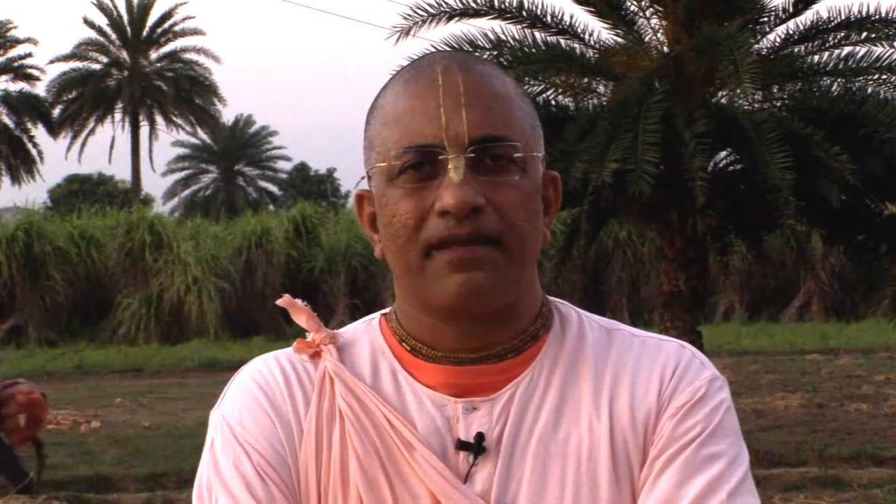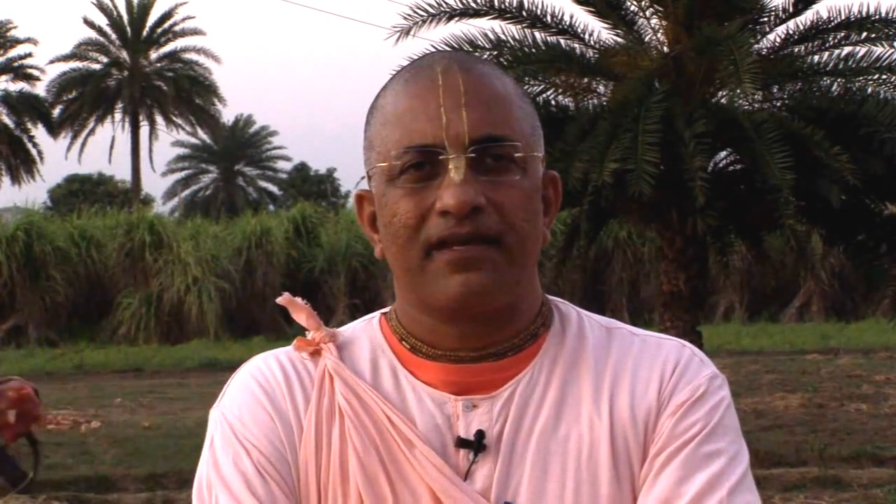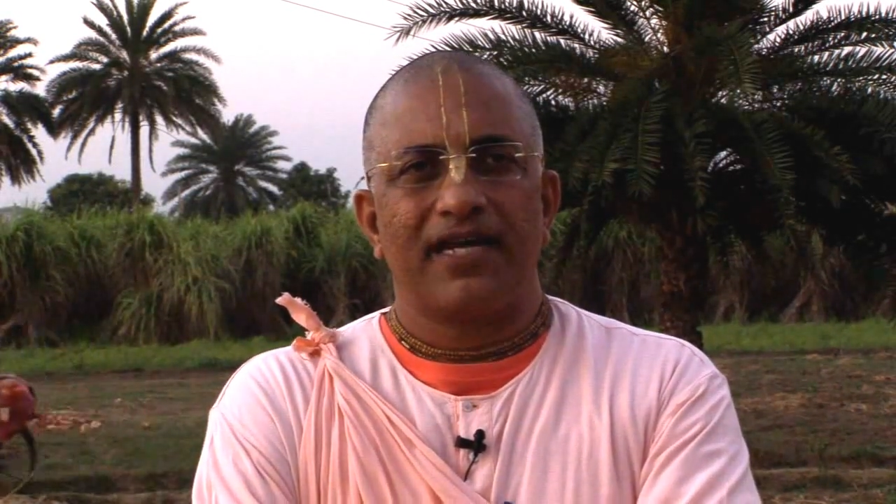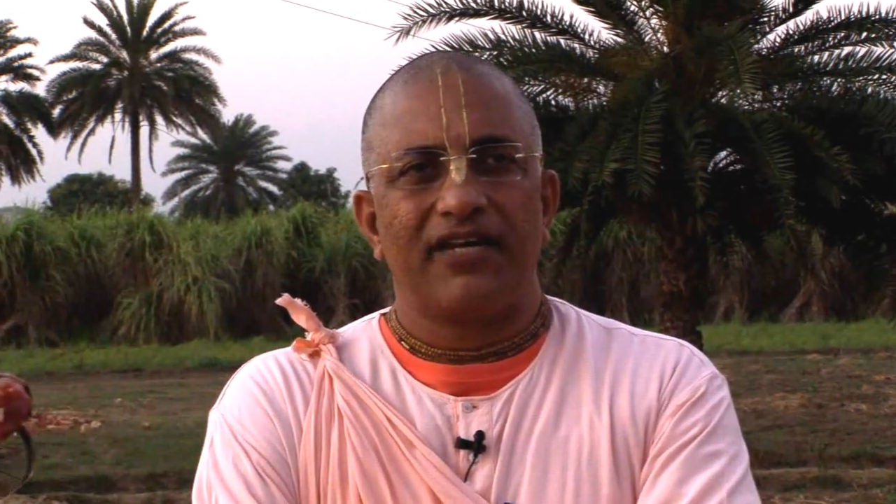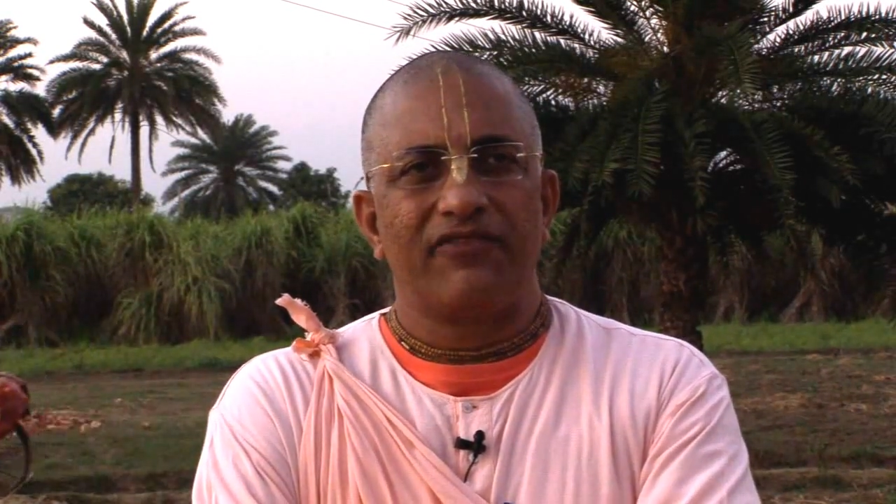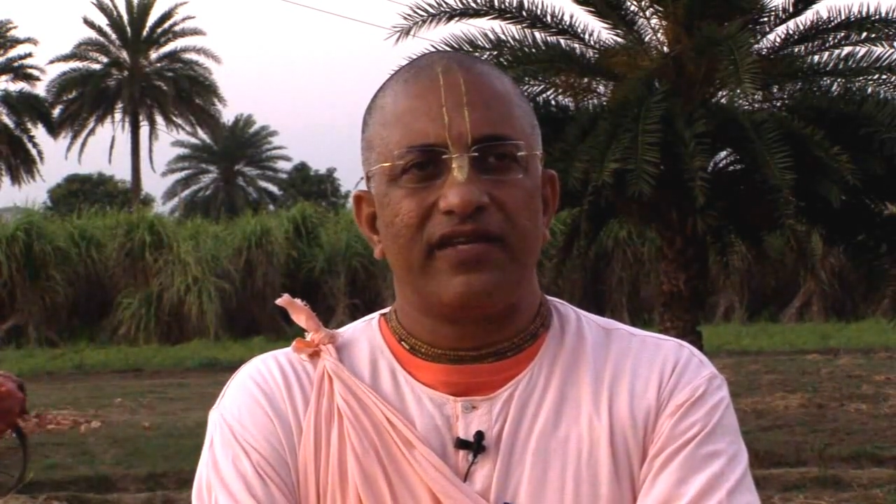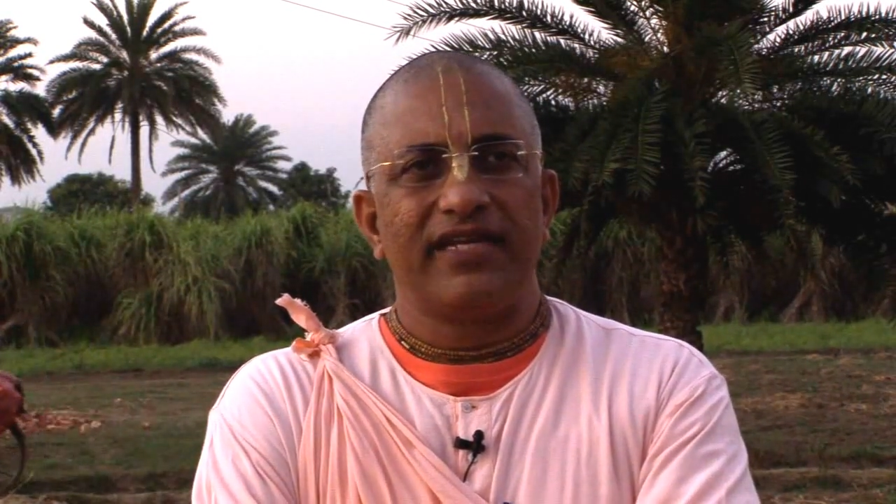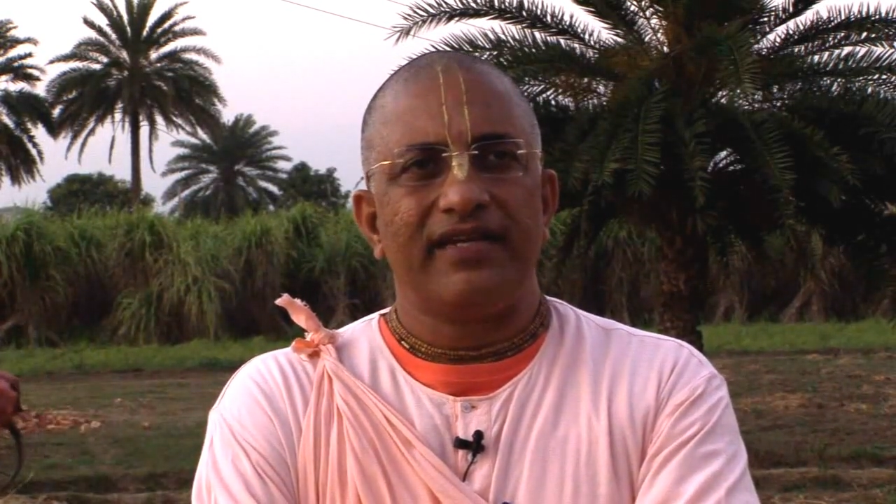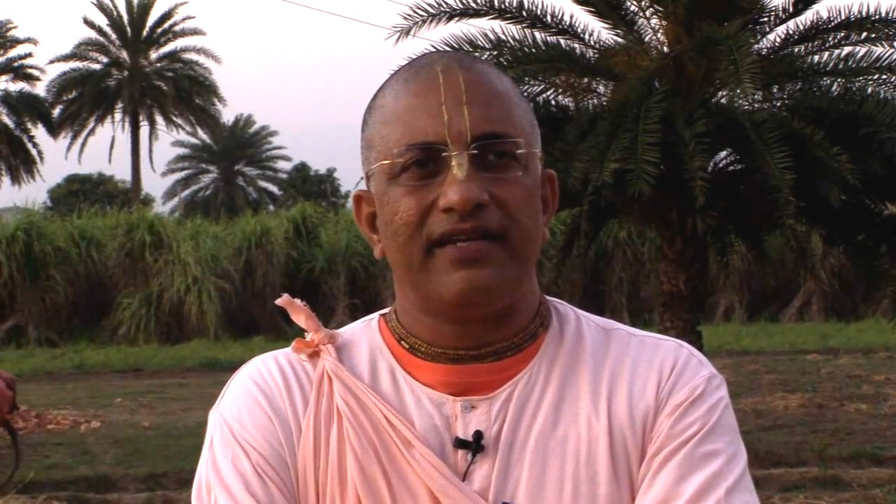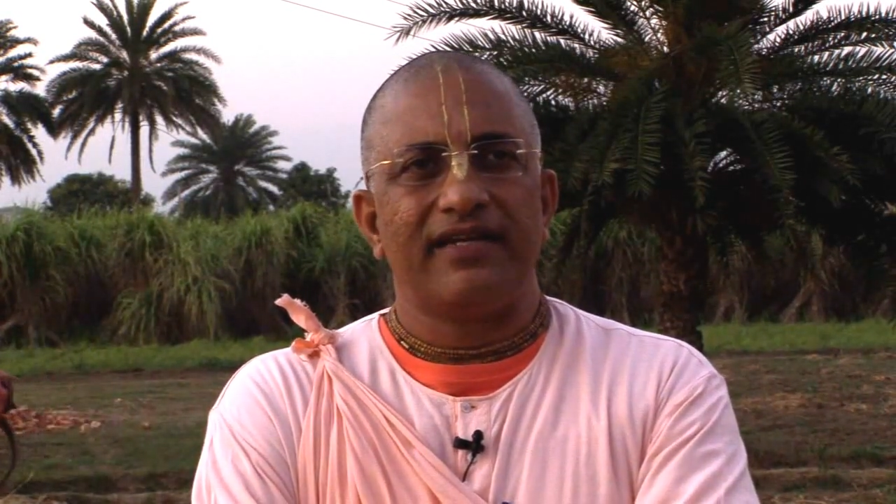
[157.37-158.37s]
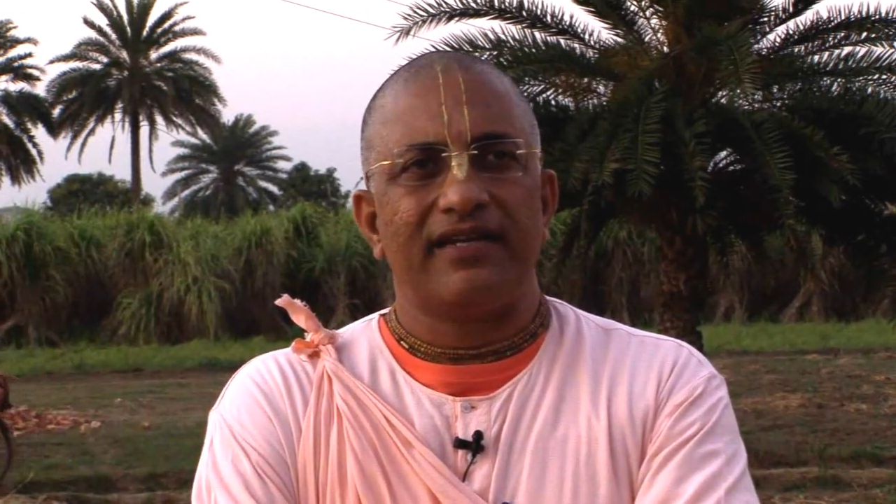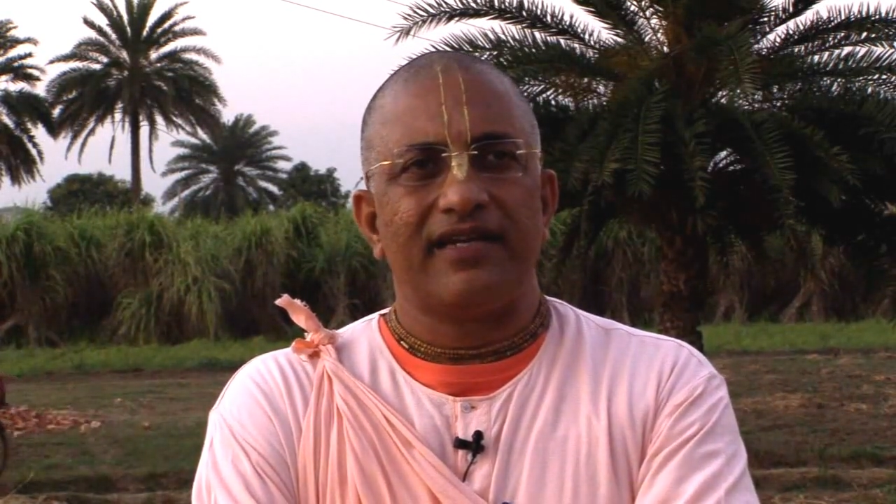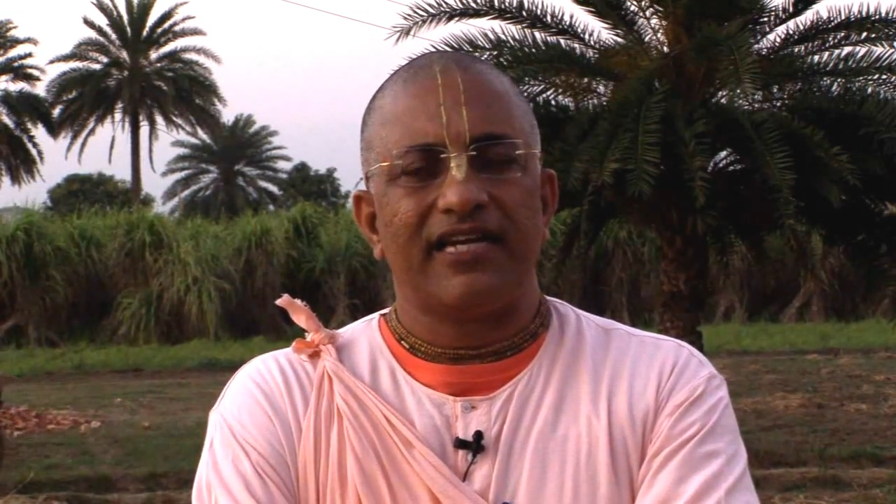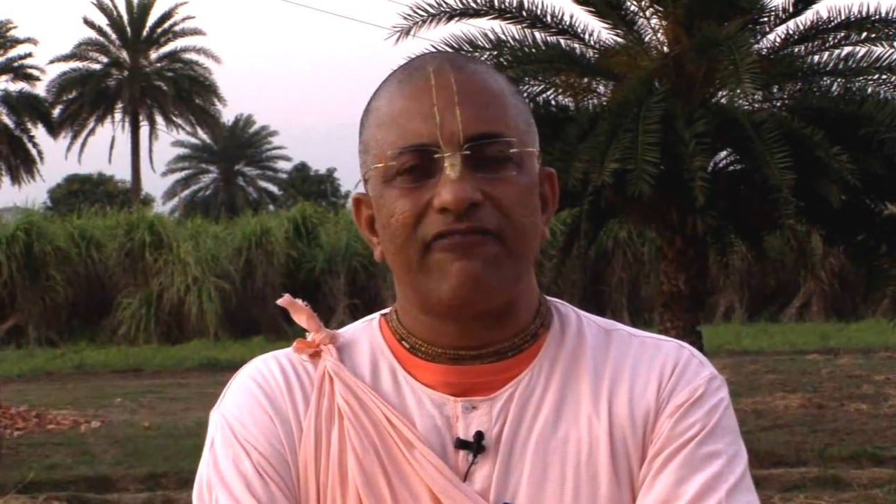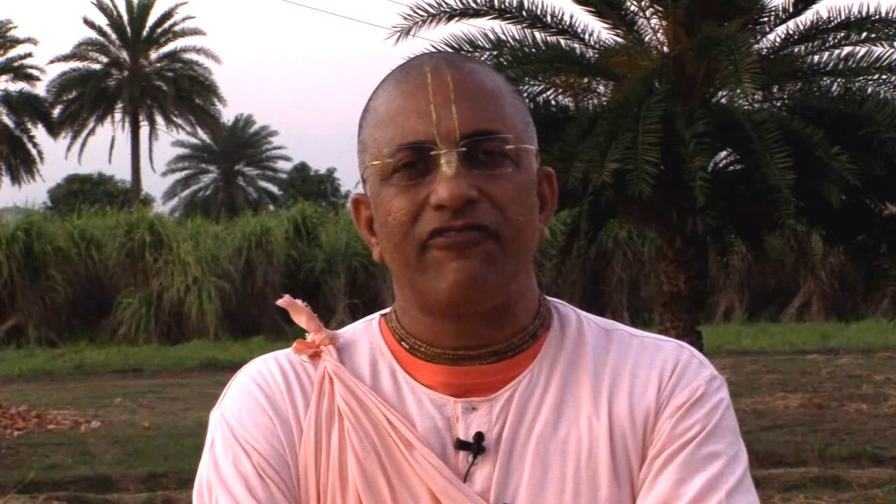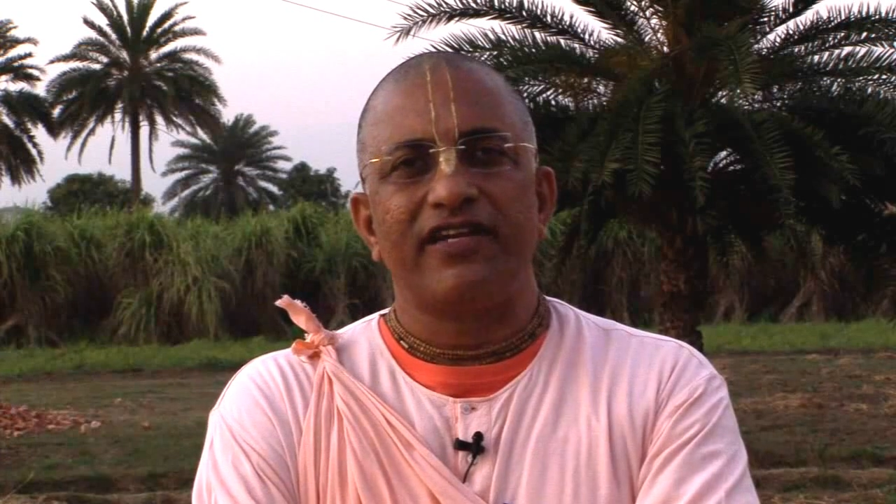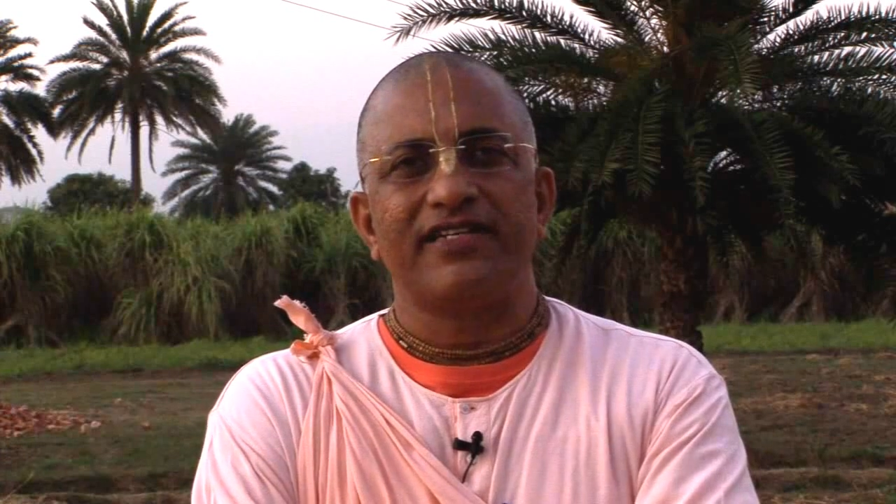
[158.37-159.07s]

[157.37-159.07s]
and we need every